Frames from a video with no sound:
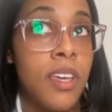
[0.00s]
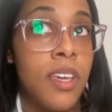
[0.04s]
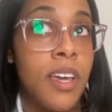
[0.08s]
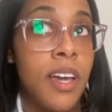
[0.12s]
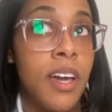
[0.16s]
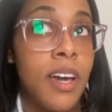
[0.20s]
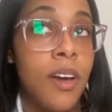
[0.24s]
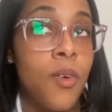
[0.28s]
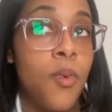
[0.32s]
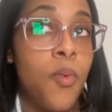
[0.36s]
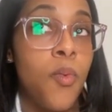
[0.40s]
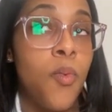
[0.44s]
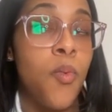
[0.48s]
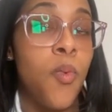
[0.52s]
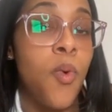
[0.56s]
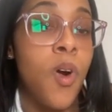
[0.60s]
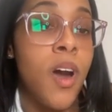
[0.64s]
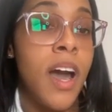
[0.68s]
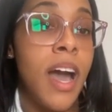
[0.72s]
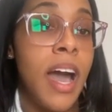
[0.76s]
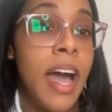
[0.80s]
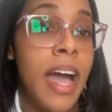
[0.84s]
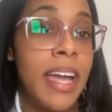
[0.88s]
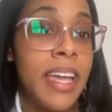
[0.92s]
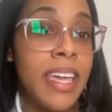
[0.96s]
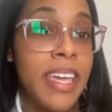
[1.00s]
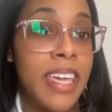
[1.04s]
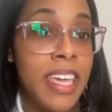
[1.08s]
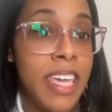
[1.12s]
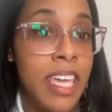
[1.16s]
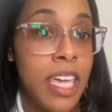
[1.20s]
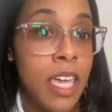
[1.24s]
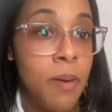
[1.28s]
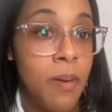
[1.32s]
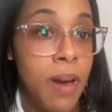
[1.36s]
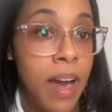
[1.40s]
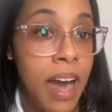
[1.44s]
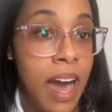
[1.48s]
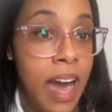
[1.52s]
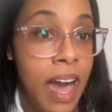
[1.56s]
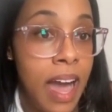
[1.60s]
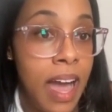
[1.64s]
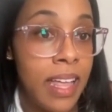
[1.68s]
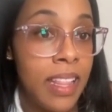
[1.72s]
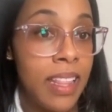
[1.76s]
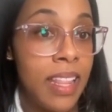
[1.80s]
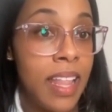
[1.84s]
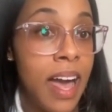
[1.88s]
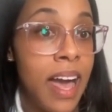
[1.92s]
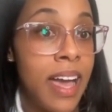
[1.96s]
What I keep
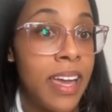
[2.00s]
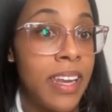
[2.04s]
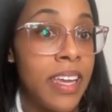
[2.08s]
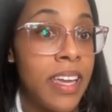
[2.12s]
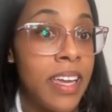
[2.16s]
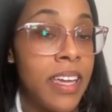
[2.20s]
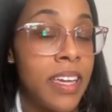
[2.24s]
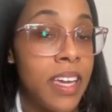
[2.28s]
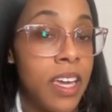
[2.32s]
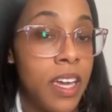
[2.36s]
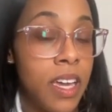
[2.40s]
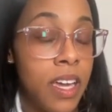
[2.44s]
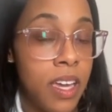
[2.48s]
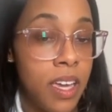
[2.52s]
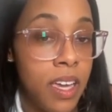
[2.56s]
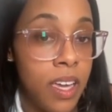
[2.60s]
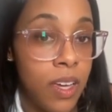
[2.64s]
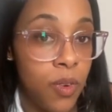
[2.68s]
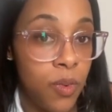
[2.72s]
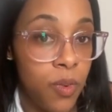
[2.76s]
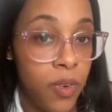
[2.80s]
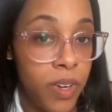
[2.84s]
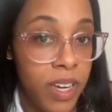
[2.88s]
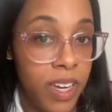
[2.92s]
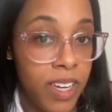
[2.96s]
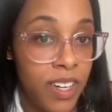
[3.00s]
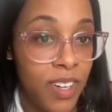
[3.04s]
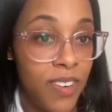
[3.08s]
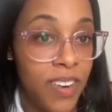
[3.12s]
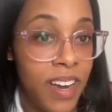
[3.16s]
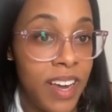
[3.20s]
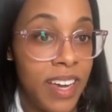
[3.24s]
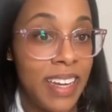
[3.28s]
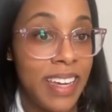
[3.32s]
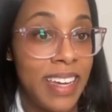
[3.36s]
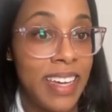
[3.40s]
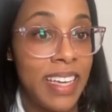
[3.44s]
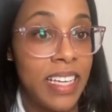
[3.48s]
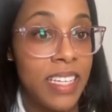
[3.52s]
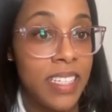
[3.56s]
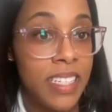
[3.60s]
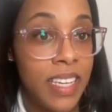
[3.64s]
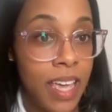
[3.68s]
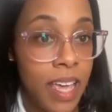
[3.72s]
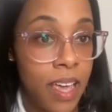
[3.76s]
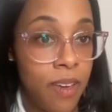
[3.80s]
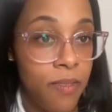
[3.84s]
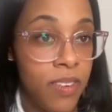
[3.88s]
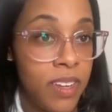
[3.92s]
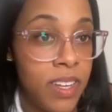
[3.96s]
highlighting and reiterating is
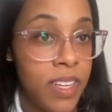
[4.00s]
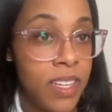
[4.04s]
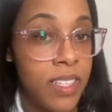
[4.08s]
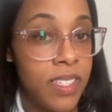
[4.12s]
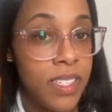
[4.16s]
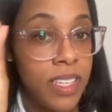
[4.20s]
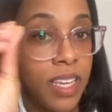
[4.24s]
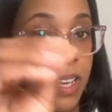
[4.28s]
evidence,